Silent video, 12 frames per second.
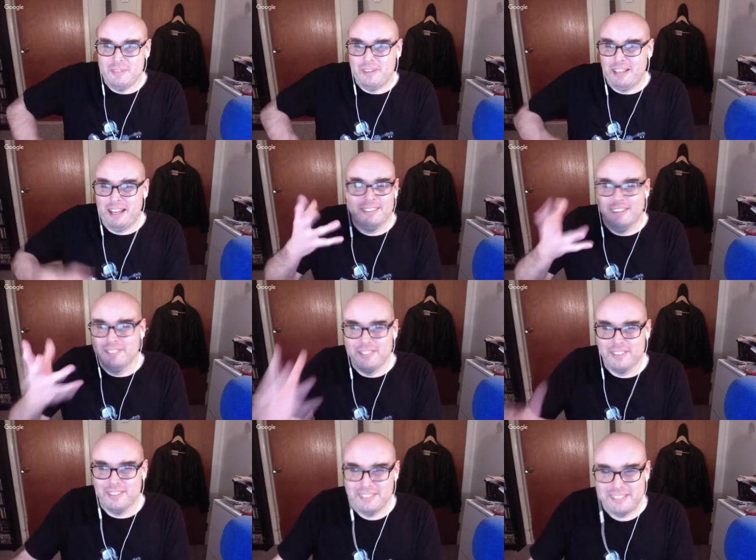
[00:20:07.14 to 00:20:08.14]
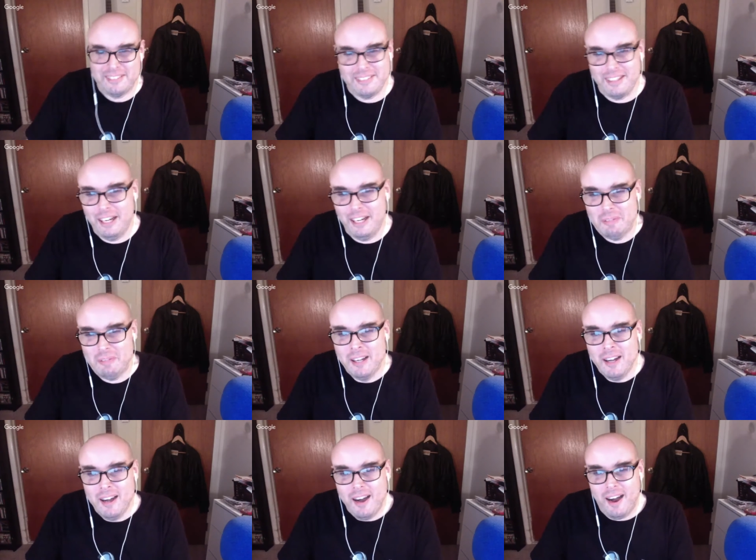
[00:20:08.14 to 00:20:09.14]
I love this.
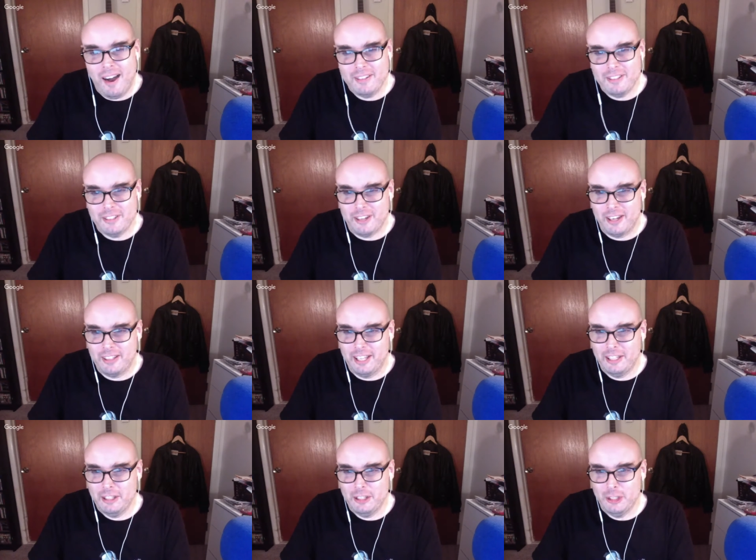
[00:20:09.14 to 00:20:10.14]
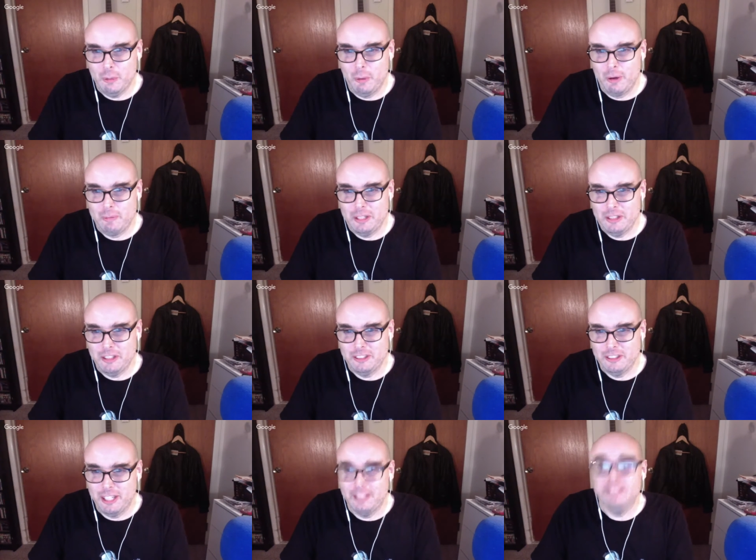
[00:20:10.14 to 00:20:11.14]
On to track 8, You Are My
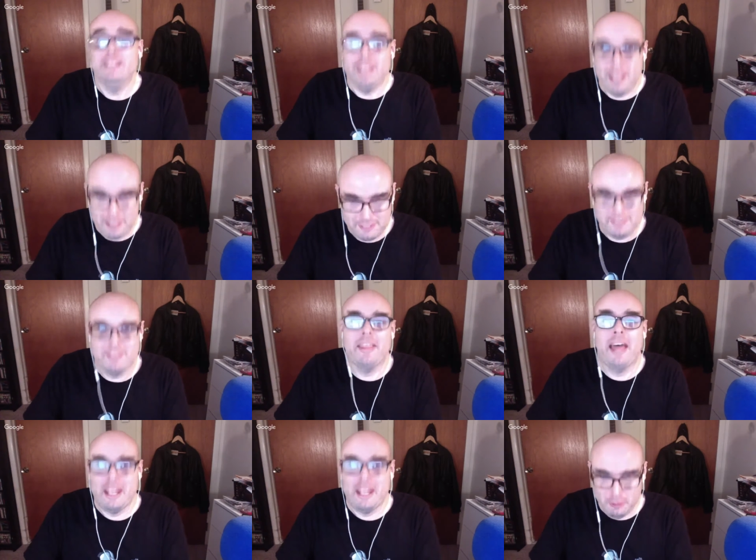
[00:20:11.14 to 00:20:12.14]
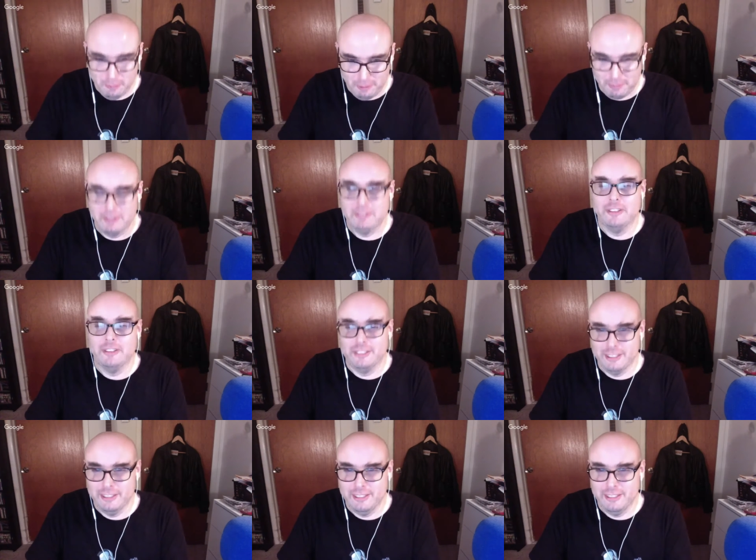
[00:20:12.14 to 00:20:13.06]
Sunshine. Yes, that You Are My Sunshine.